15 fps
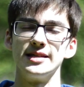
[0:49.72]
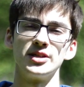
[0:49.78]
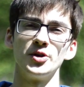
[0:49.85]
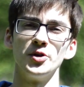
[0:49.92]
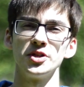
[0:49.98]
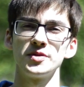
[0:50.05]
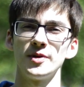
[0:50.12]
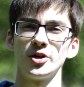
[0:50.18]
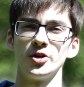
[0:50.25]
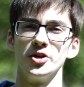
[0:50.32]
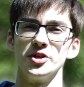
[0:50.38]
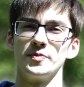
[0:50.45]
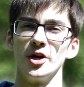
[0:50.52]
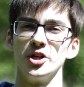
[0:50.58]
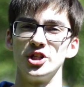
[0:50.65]
is thought to be
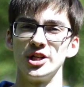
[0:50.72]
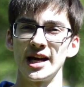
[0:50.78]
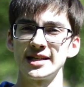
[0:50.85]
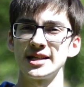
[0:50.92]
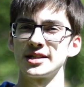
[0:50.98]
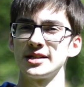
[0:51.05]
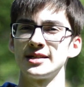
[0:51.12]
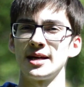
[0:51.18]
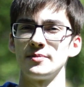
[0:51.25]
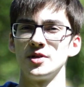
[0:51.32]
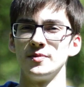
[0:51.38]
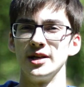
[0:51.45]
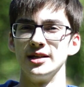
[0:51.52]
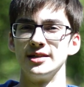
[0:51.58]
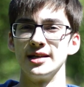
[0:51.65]
caused by genetic
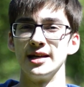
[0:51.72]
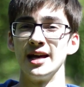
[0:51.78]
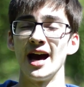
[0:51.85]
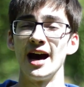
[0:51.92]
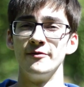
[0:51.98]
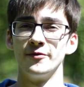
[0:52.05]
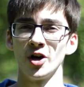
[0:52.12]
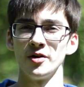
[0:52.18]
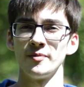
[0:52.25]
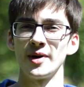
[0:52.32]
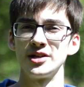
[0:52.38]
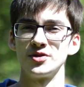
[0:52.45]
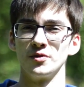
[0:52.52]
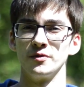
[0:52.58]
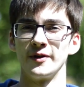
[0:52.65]
susceptibility,
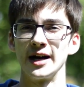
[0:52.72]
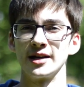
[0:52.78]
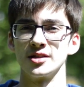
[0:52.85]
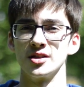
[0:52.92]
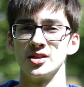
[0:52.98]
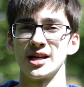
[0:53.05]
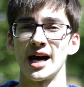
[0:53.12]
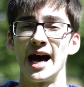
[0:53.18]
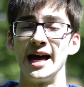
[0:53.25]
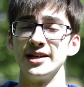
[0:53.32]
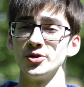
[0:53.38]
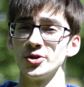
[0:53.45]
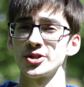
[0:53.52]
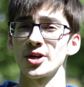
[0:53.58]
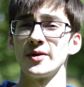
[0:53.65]
environmental factors, and
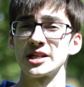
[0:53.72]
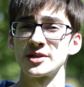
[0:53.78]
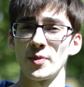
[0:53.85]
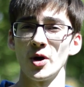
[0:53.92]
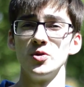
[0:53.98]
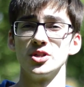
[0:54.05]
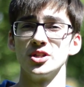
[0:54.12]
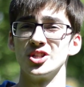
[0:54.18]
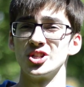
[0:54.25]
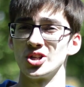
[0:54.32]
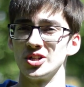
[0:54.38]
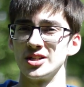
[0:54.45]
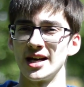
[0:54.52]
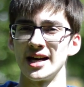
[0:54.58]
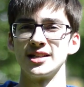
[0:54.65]
also exposure to
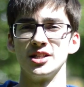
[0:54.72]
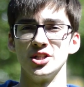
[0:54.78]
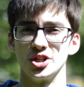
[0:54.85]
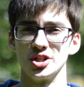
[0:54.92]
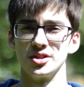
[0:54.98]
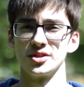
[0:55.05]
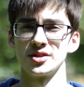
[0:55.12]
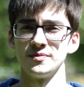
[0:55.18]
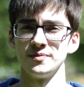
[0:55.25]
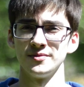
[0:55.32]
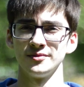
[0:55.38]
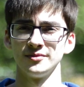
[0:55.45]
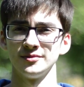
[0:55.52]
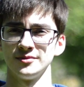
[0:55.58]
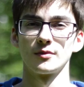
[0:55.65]
certain antigens.
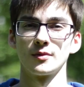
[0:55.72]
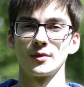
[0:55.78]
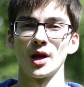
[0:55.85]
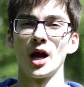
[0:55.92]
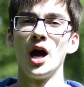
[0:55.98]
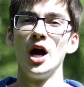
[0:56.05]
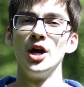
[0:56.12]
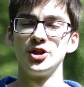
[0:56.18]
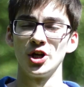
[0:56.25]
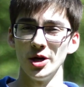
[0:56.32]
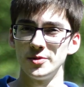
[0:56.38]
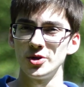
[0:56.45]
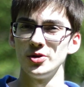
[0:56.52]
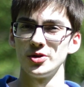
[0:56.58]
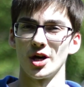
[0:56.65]

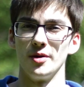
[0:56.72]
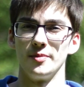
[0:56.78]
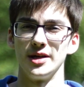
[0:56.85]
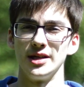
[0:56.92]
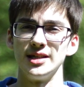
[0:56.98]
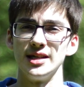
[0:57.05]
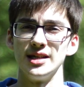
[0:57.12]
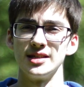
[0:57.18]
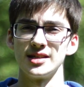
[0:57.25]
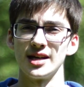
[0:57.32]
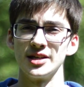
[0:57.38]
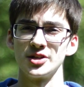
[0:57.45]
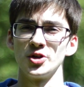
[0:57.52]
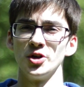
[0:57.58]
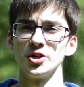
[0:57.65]
Type 2 diabetes
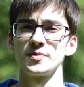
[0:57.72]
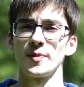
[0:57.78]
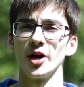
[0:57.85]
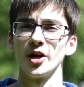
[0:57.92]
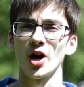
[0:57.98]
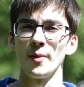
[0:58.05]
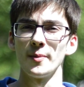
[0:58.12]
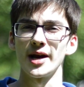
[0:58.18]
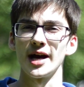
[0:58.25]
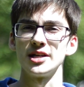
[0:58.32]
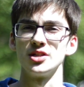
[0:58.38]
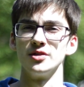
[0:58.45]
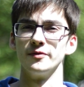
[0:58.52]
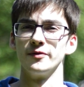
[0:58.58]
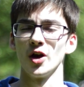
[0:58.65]
is caused by a
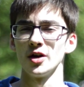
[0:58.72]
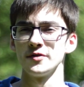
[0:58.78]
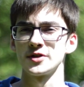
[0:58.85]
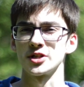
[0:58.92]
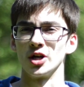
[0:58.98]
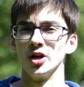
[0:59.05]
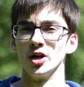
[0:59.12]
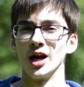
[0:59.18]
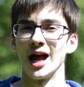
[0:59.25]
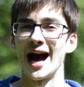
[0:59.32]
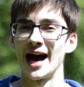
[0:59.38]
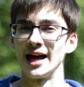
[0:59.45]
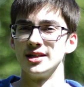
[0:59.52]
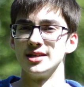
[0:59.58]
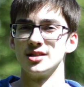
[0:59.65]
combination of lifestyle
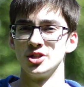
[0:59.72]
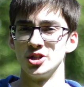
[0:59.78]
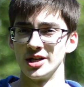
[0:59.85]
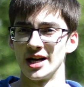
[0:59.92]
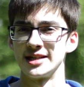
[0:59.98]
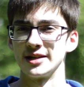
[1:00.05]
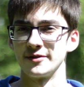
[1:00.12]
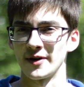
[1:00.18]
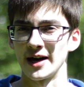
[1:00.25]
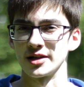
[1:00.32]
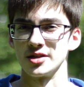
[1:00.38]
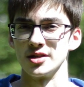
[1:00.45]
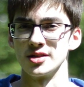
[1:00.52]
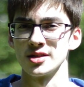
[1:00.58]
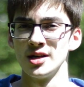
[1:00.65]
and genetic
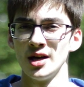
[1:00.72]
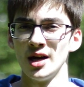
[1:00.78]
factors,